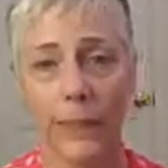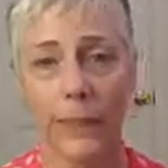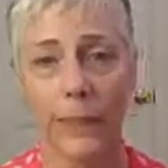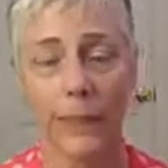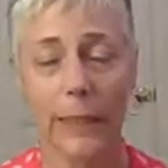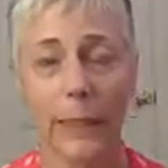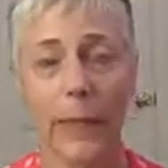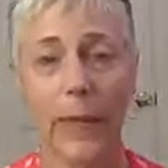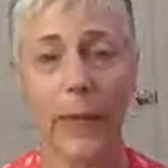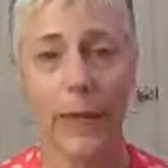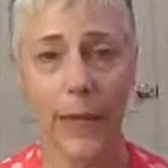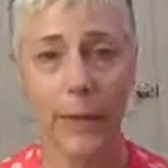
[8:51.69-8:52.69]
listening
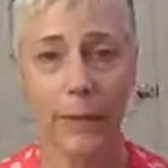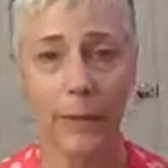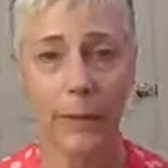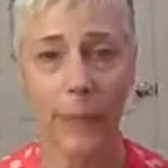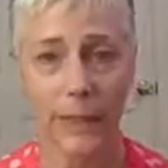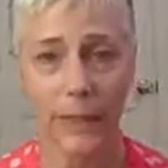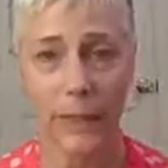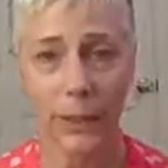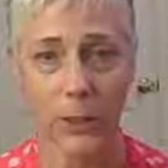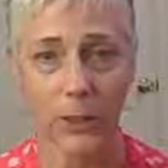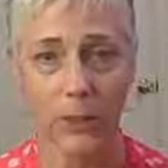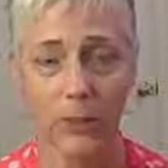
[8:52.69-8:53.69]
to a guided
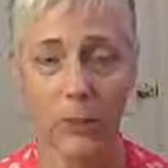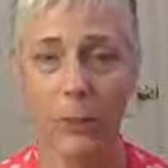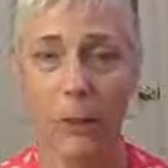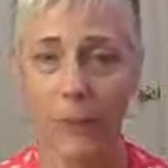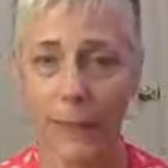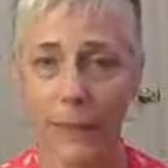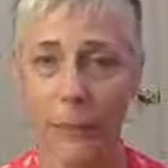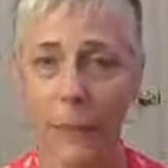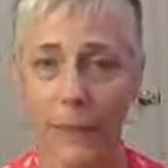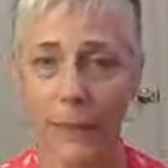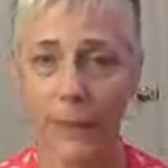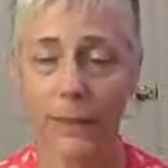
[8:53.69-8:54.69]
meditation for about 10
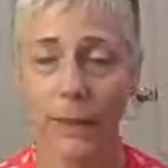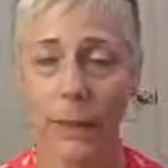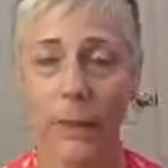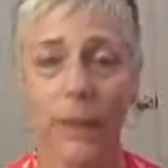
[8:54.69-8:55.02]
minutes.